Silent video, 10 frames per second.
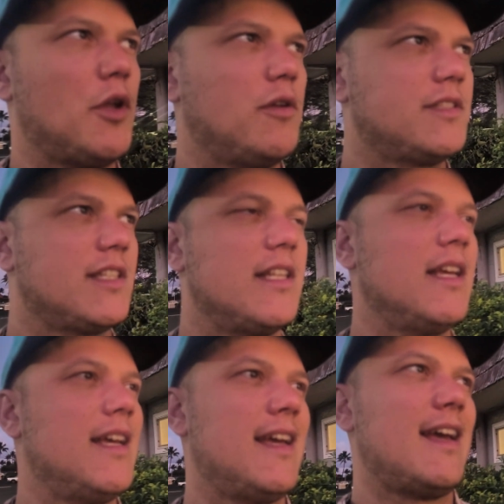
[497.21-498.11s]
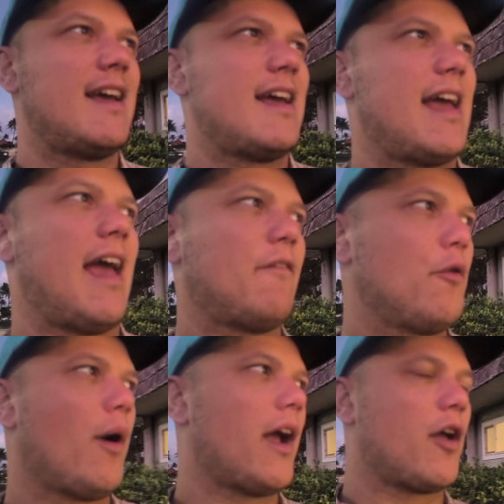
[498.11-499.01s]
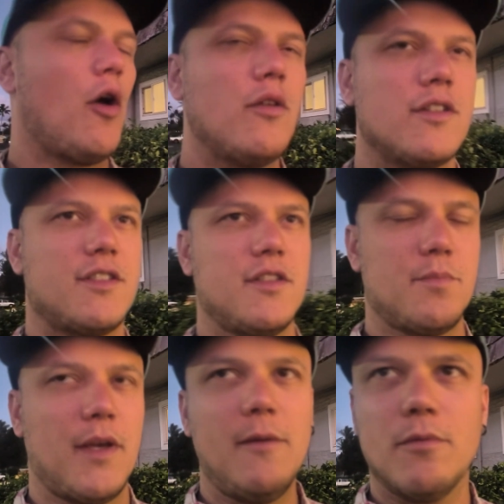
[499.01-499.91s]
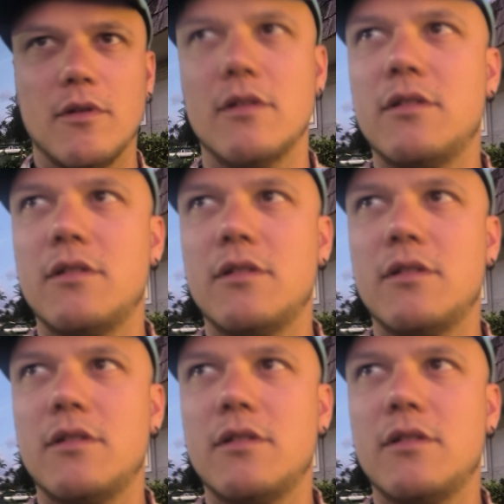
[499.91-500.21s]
noticing everywhere I go, there's just people.